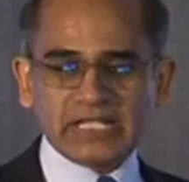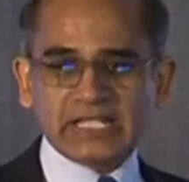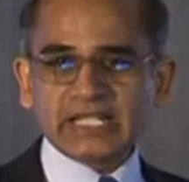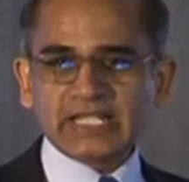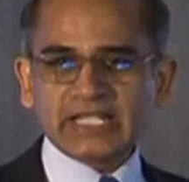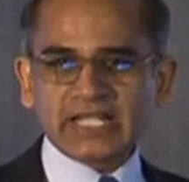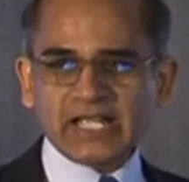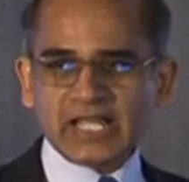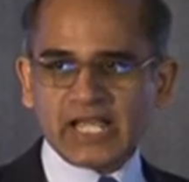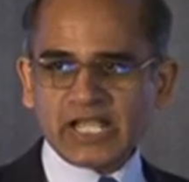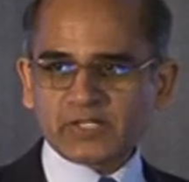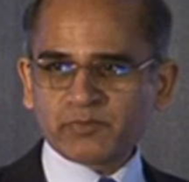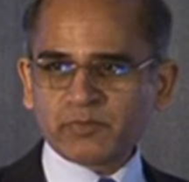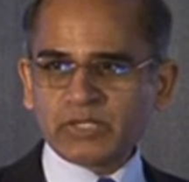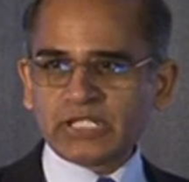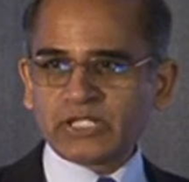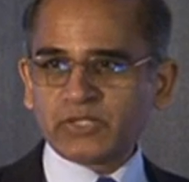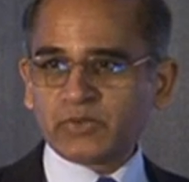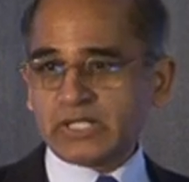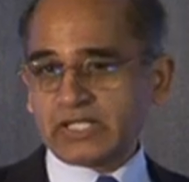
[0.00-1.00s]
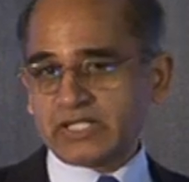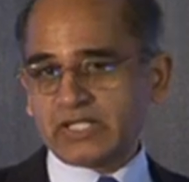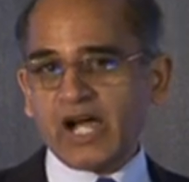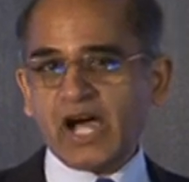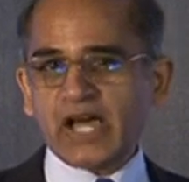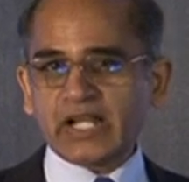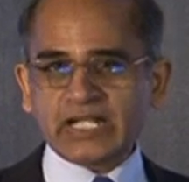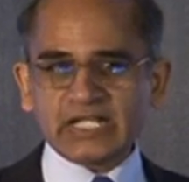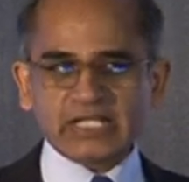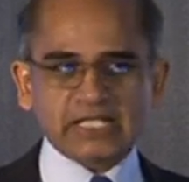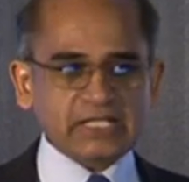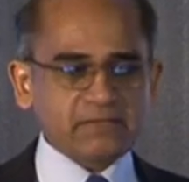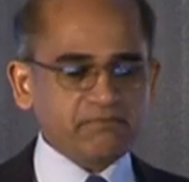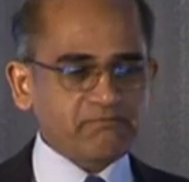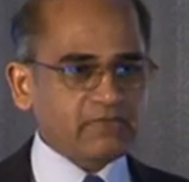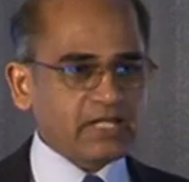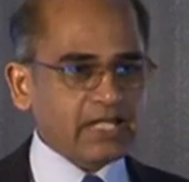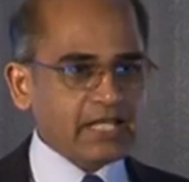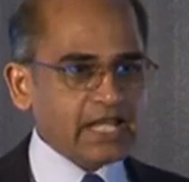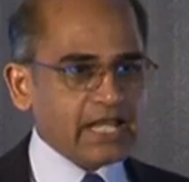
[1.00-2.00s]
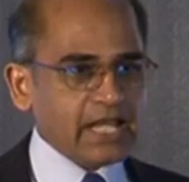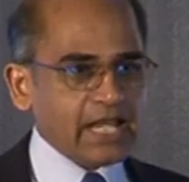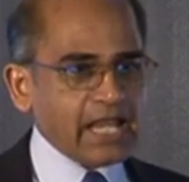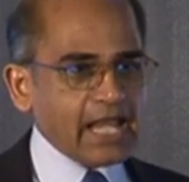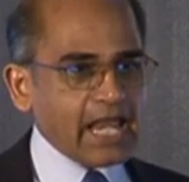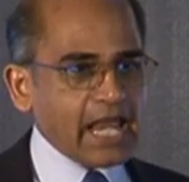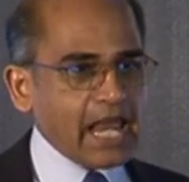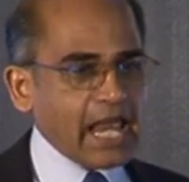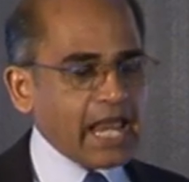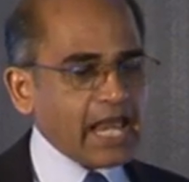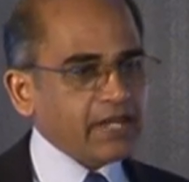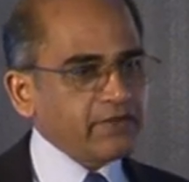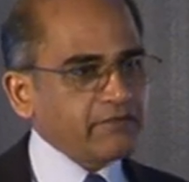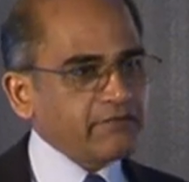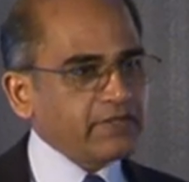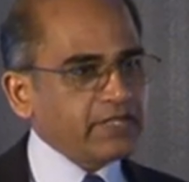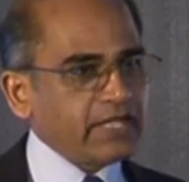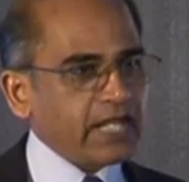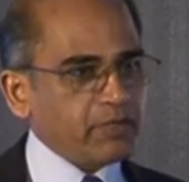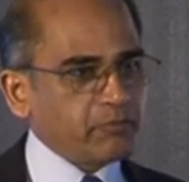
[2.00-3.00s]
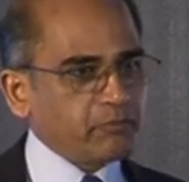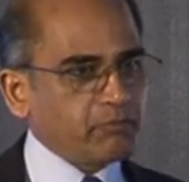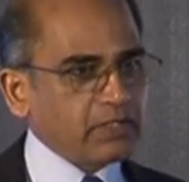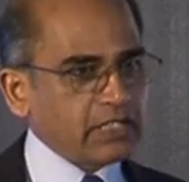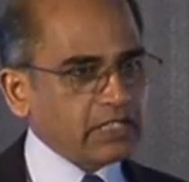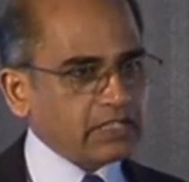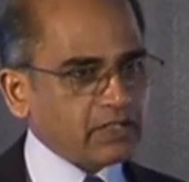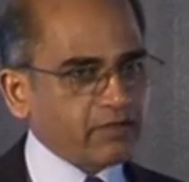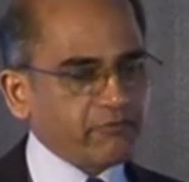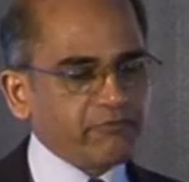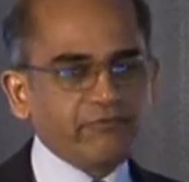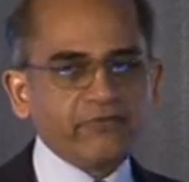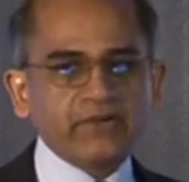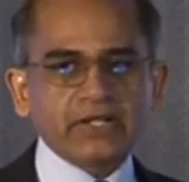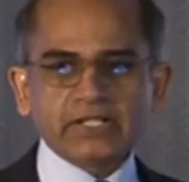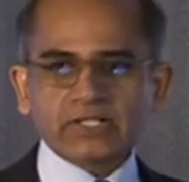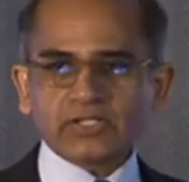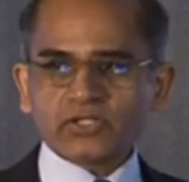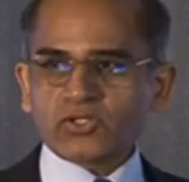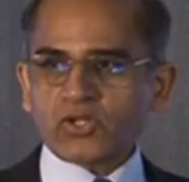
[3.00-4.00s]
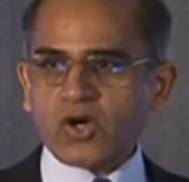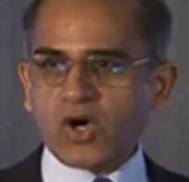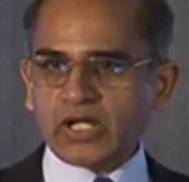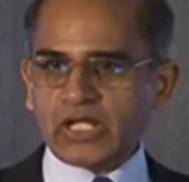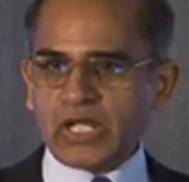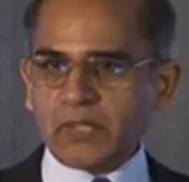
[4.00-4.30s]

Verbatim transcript: in India has been doing the R&D, and we have built a very strong